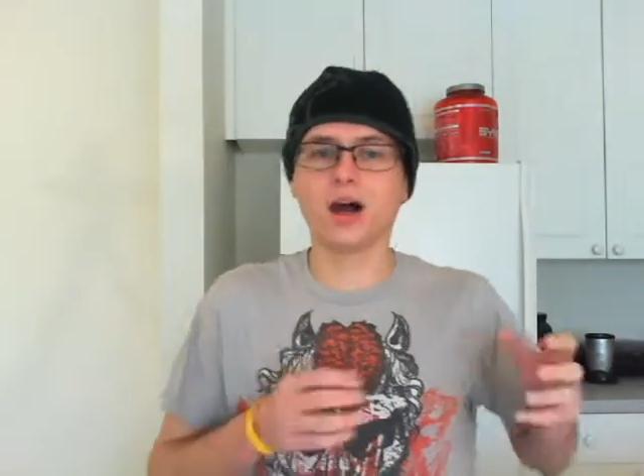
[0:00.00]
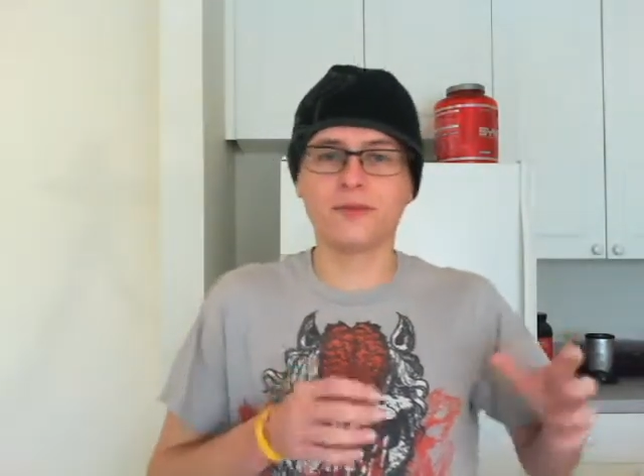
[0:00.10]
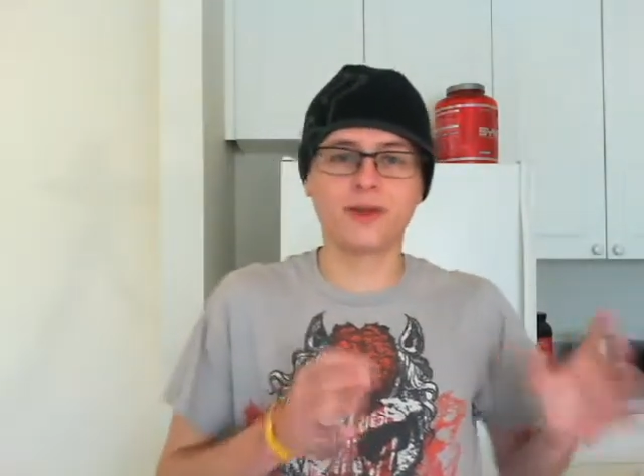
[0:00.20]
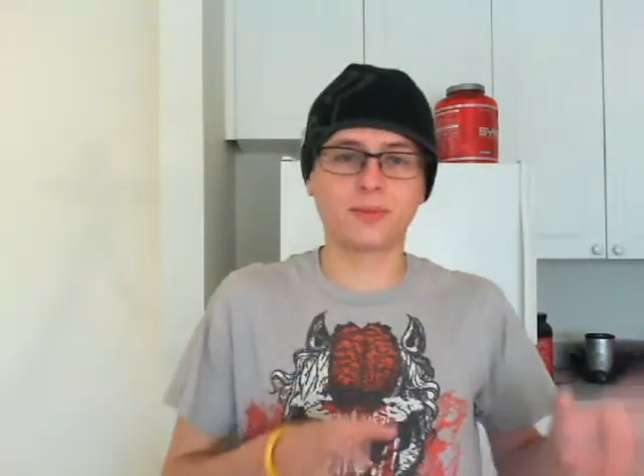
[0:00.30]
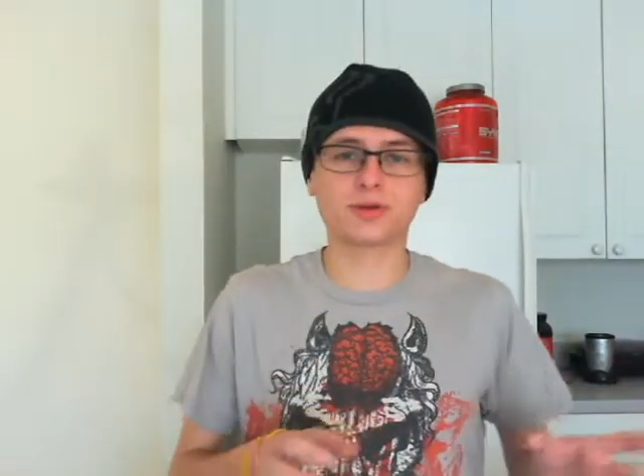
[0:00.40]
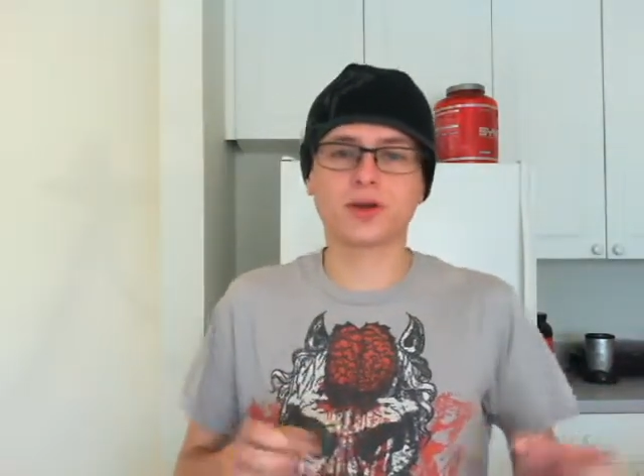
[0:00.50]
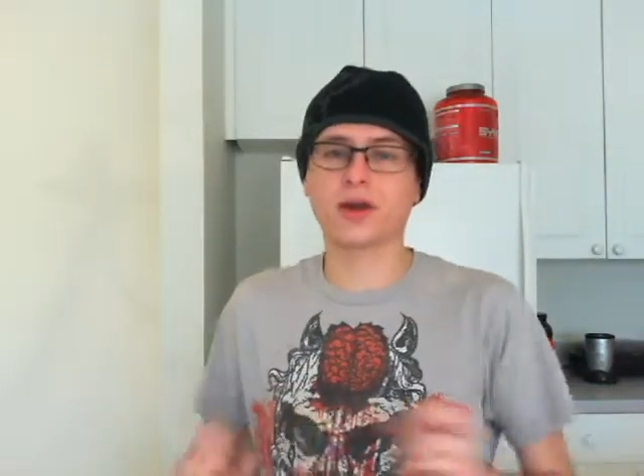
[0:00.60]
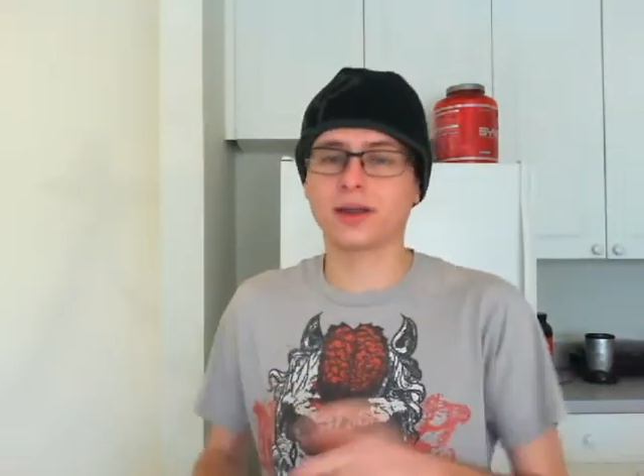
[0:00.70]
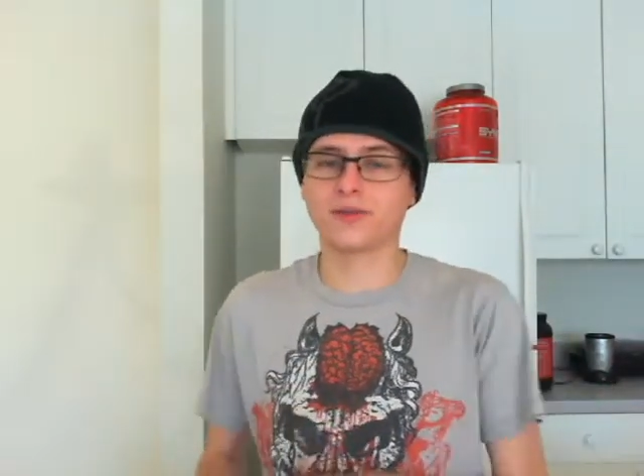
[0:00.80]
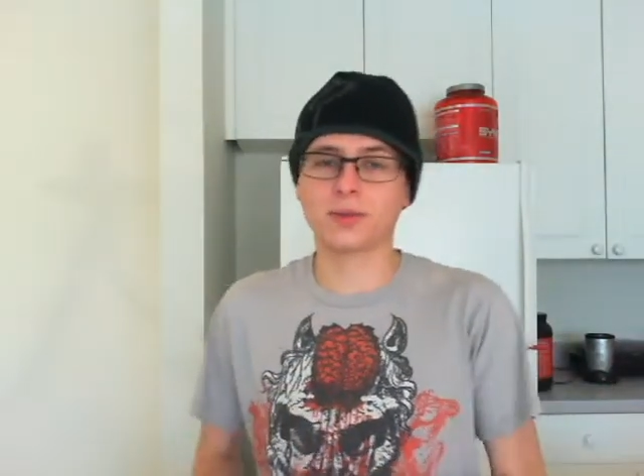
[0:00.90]
of Vapor
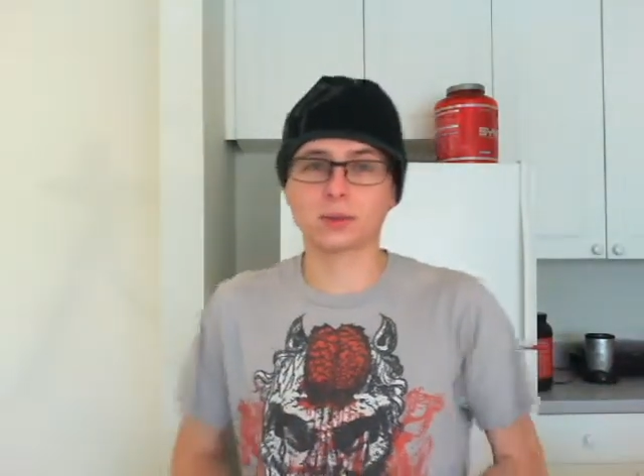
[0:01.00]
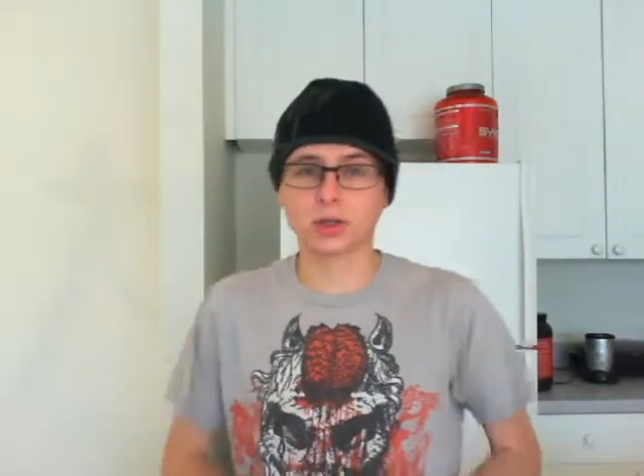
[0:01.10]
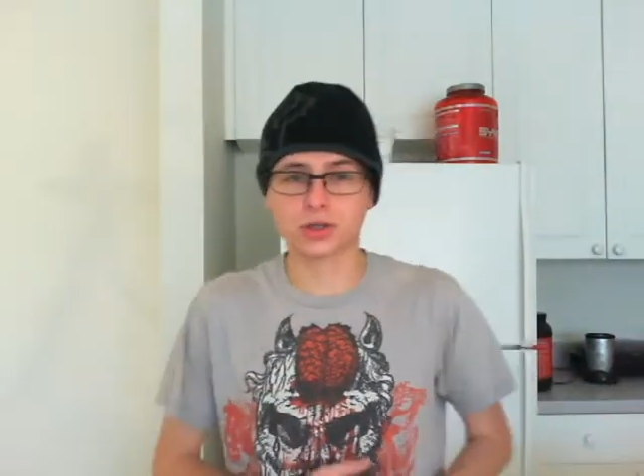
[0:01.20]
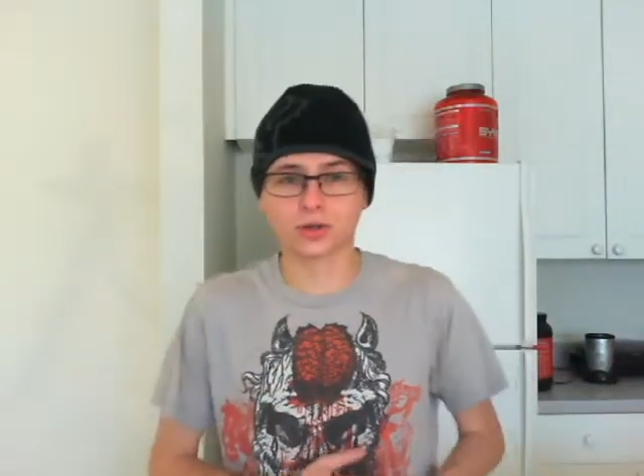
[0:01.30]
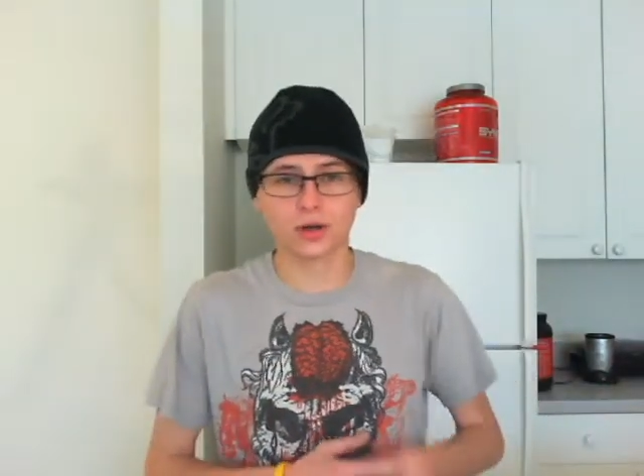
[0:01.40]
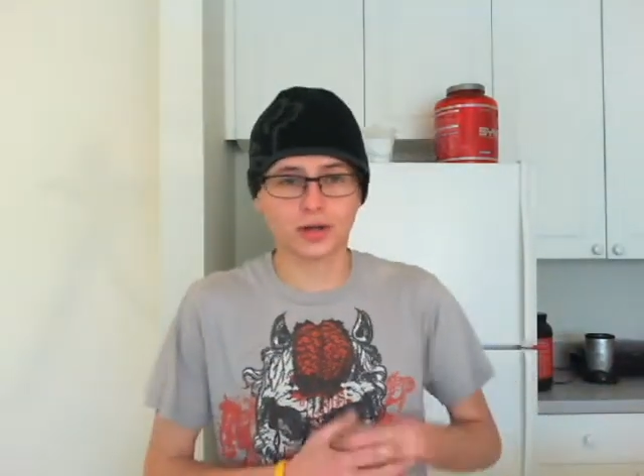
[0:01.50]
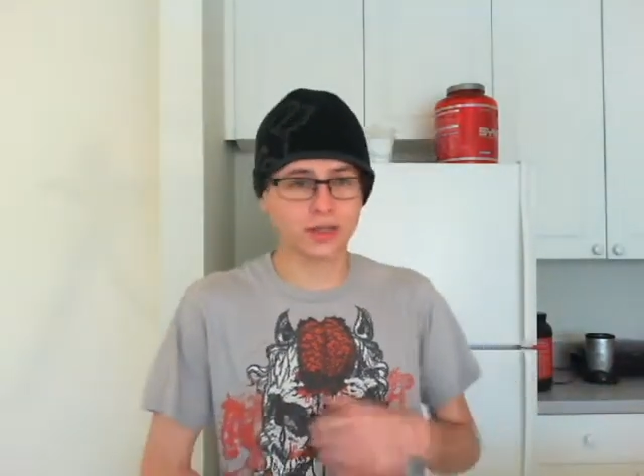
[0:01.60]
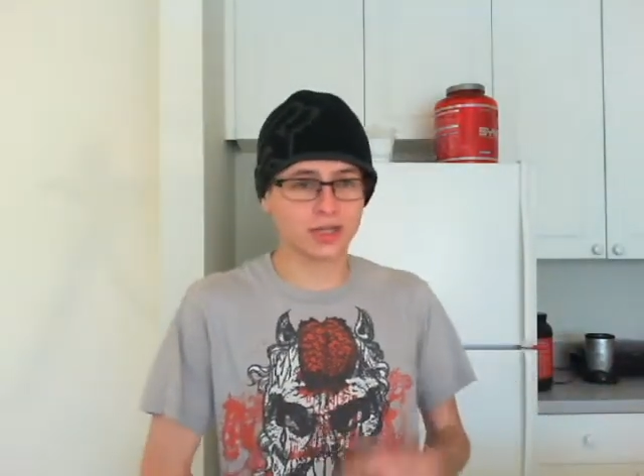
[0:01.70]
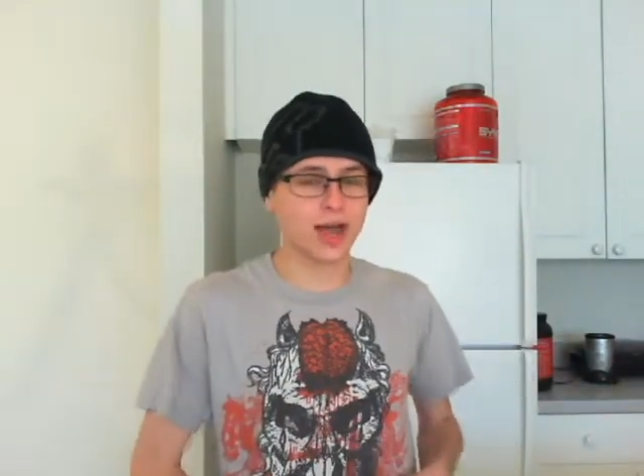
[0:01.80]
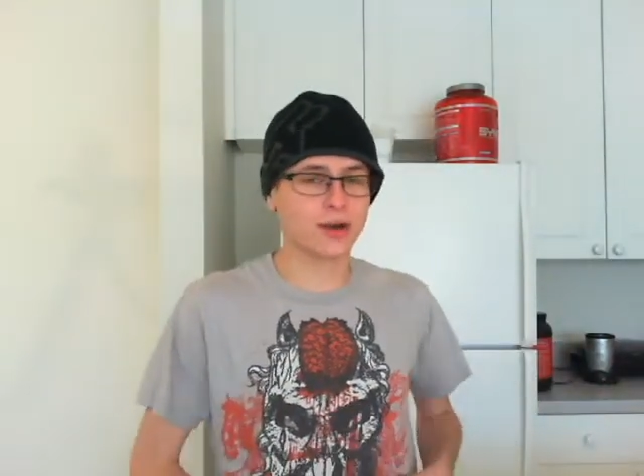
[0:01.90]
Talk and the Vapor Talk store in
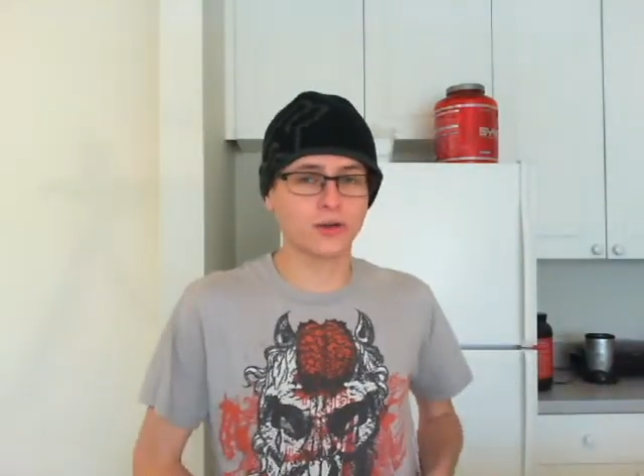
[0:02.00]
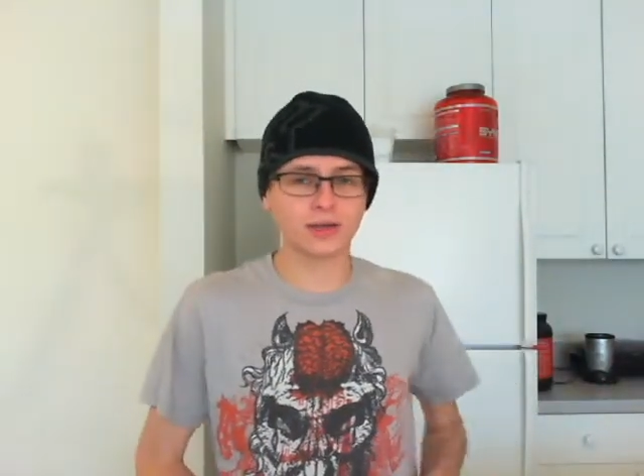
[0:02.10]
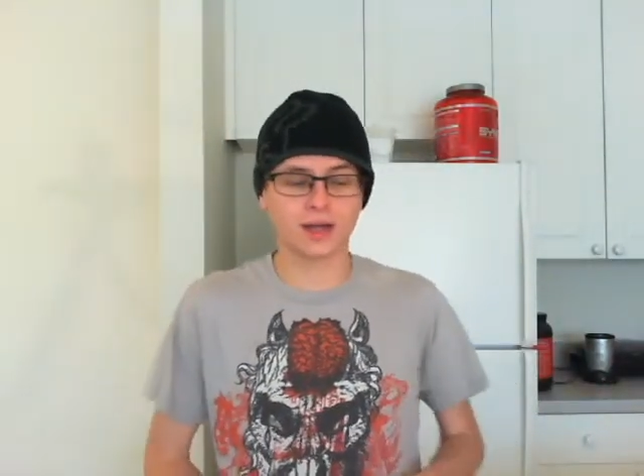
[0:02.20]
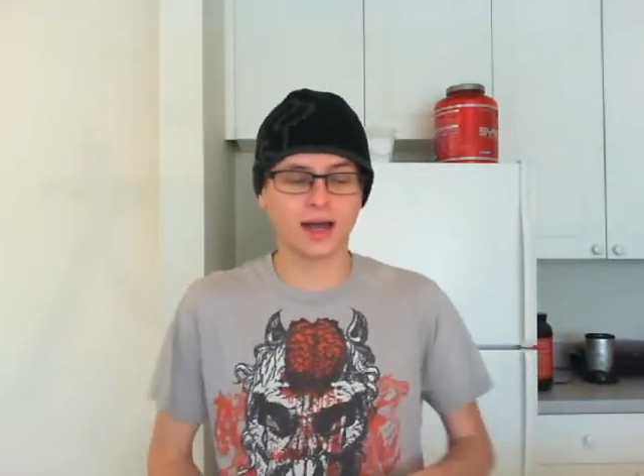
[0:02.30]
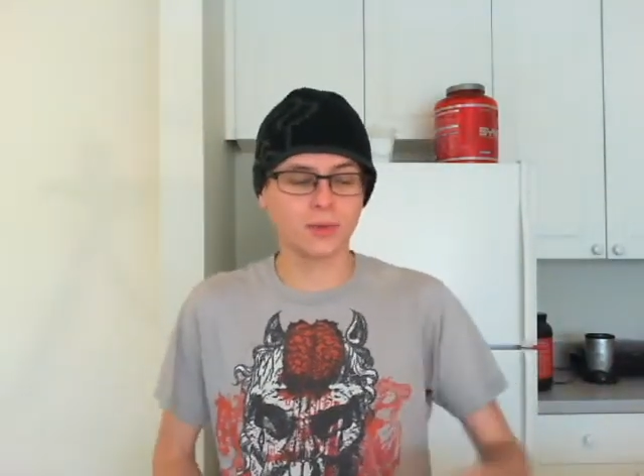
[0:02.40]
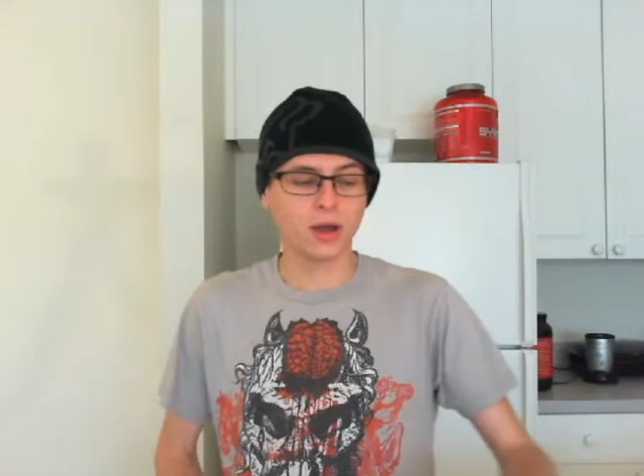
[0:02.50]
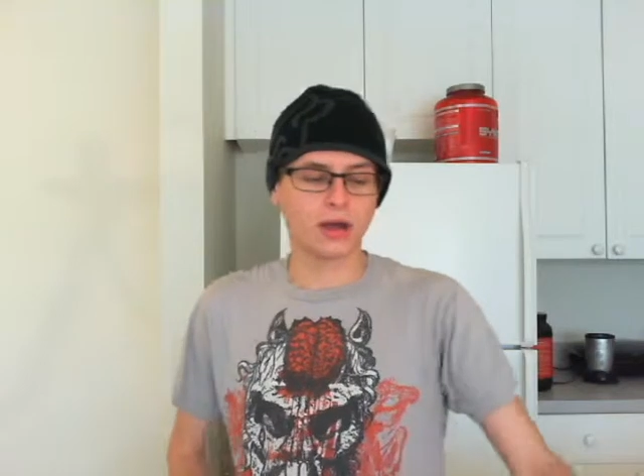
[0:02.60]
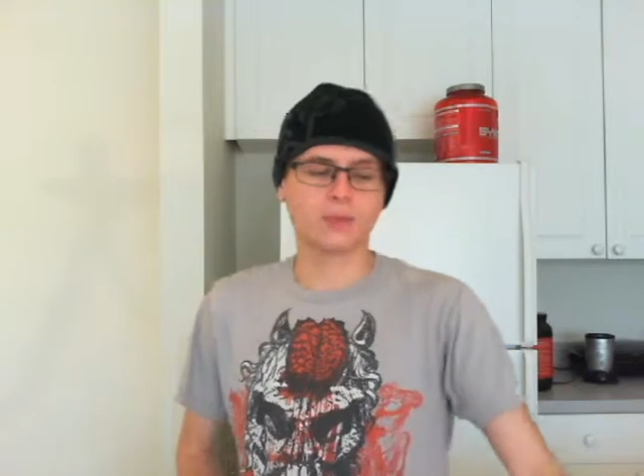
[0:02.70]
the chat all the time.